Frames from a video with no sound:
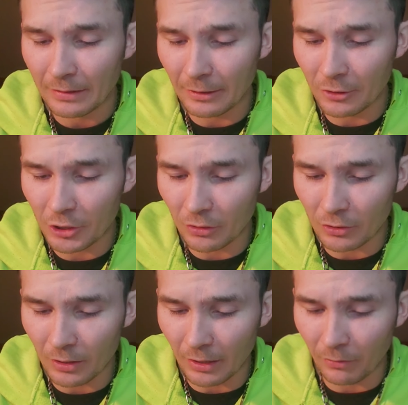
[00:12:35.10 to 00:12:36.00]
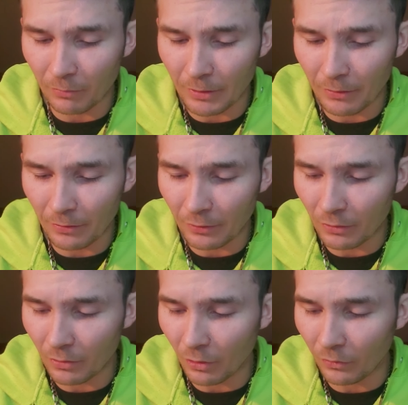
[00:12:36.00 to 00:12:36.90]
Dear children, I will be with
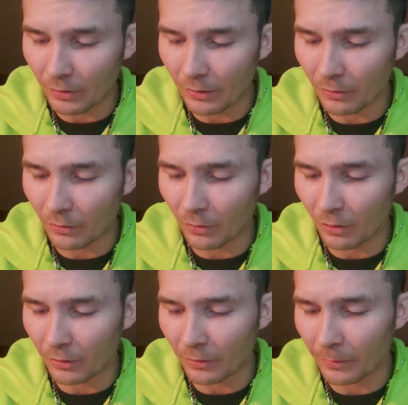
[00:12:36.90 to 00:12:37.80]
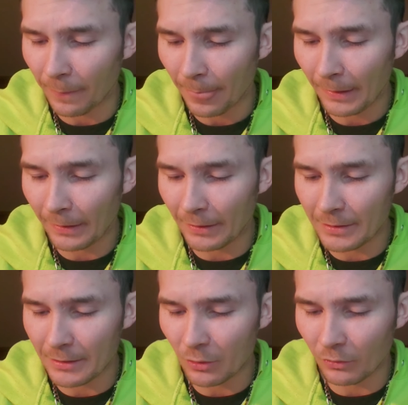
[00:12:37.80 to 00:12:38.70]
you only a little longer, and as
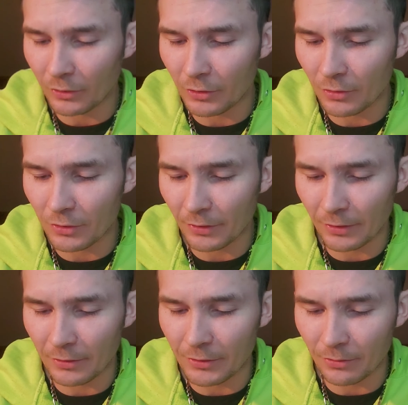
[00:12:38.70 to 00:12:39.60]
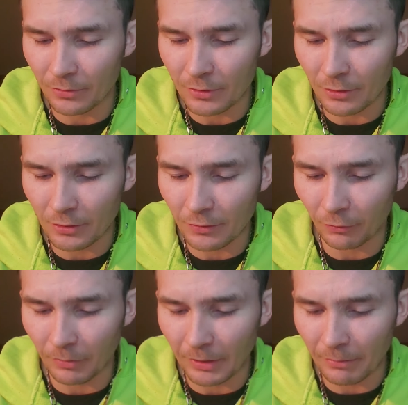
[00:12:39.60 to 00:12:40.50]
I told the Jewish leaders, you will search for
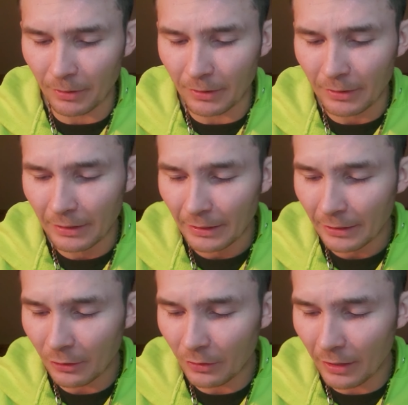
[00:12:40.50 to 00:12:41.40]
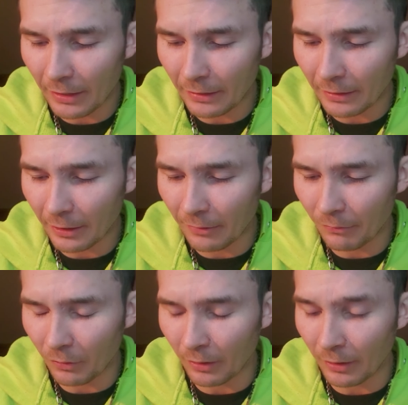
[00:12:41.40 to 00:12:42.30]
me, but you can't come
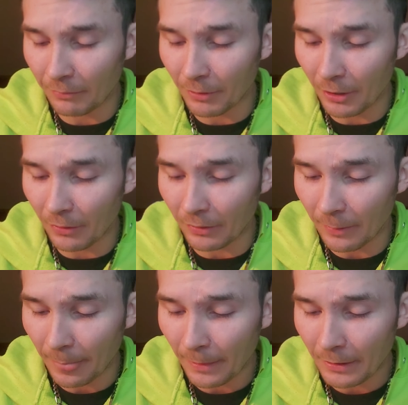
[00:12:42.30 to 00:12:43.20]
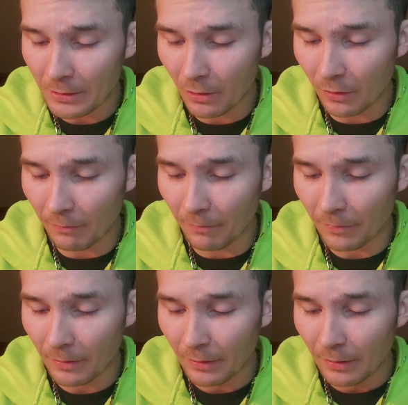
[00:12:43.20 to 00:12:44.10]
where I'm going. So I'm
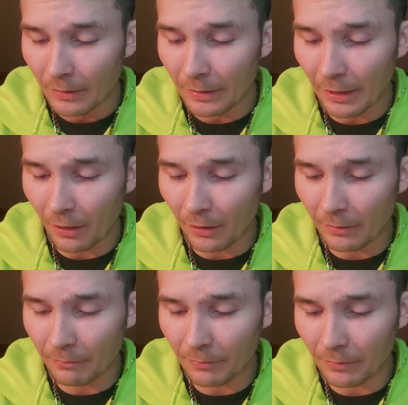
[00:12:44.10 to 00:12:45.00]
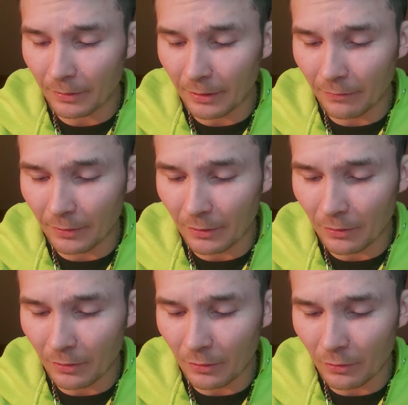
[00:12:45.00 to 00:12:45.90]
now I'm giving you
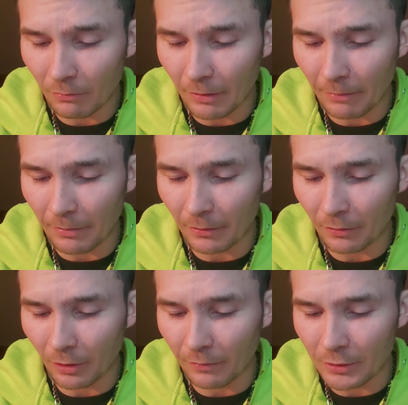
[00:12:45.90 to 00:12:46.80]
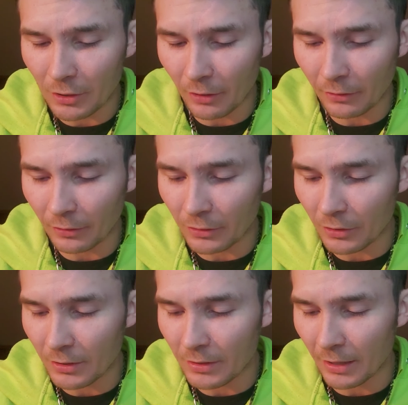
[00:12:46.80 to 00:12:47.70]
a new commandment. Love each other
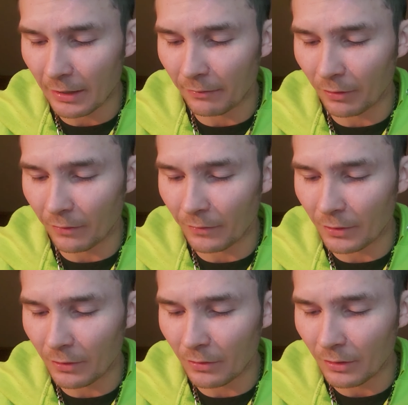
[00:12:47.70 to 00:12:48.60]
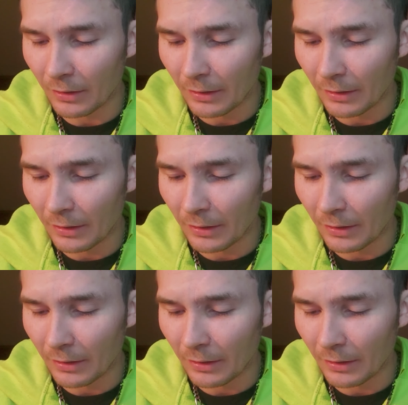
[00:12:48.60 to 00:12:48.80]
just as I have loved you.